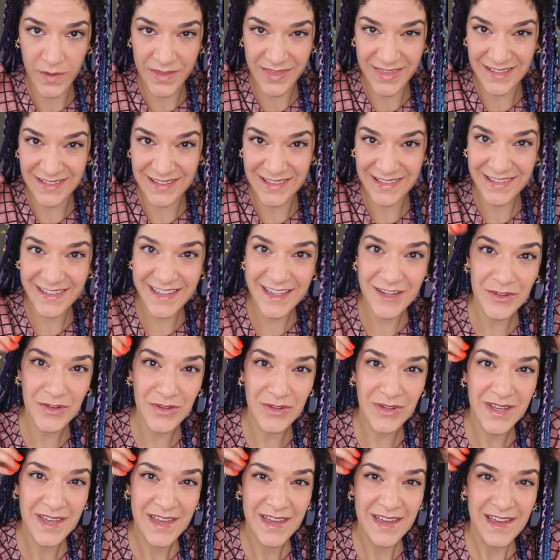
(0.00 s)
the
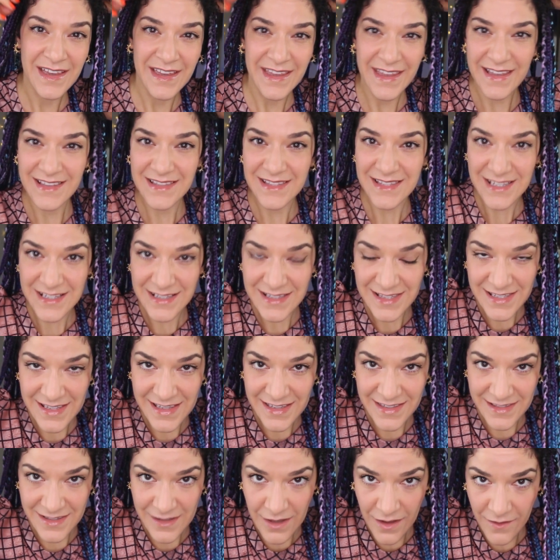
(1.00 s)
little
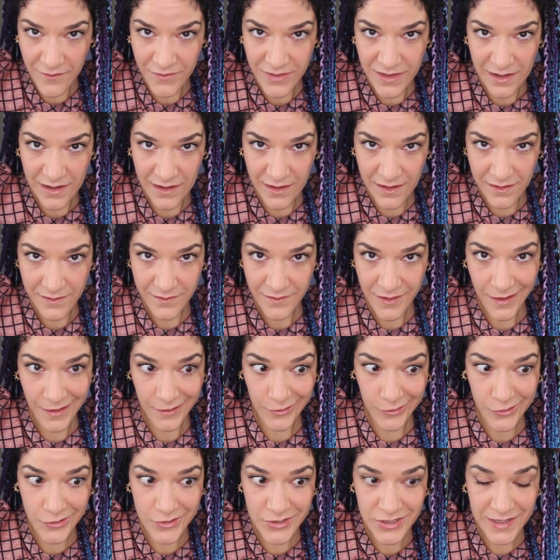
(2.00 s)
instances of the
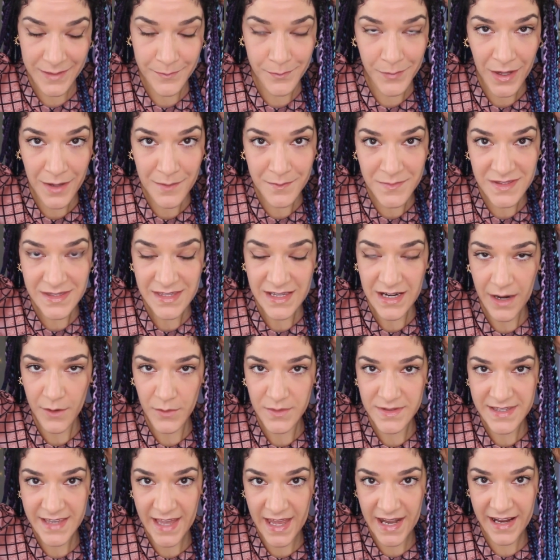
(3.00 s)
allergic bumps that I
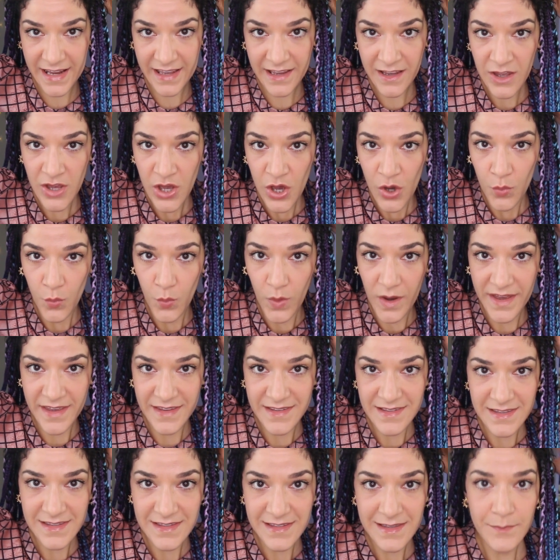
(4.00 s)
was getting
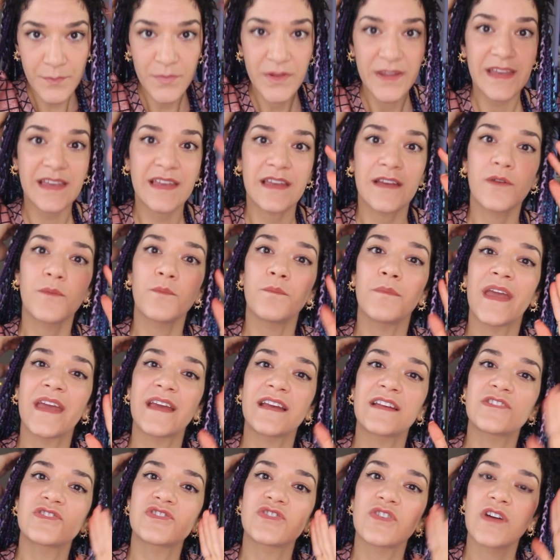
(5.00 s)
was simply
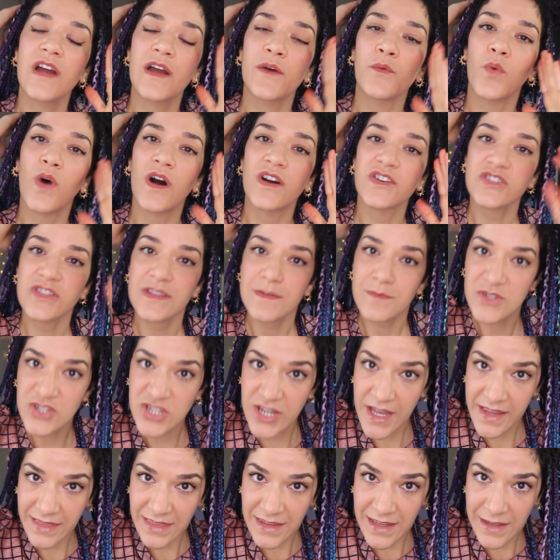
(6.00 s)
making sure I wash them
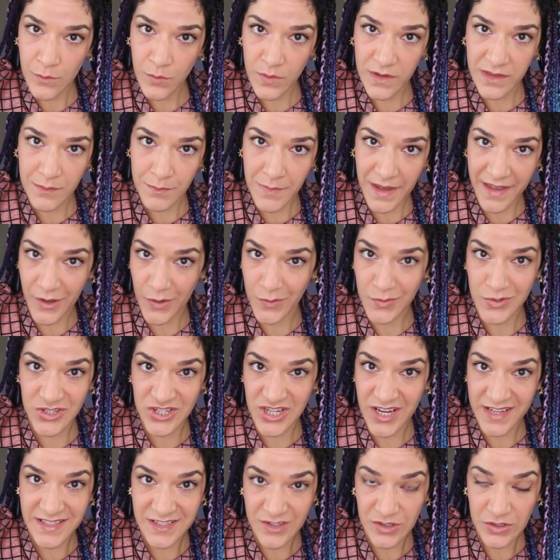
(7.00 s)
gently with my own
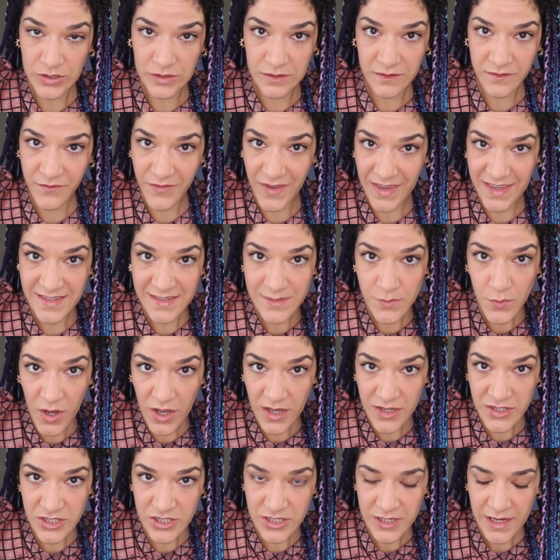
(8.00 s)
gentle face
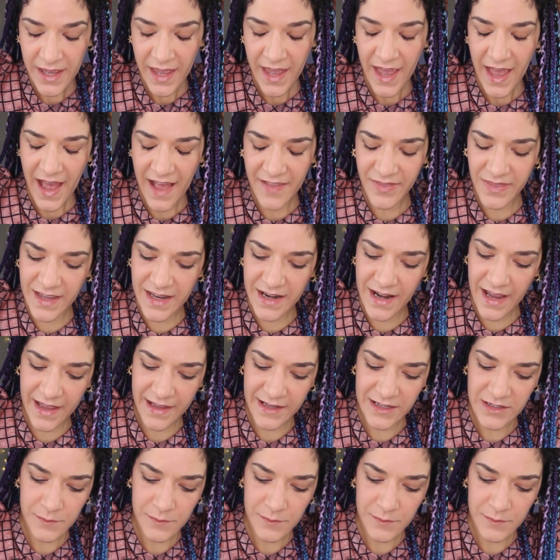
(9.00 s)
wash. And then I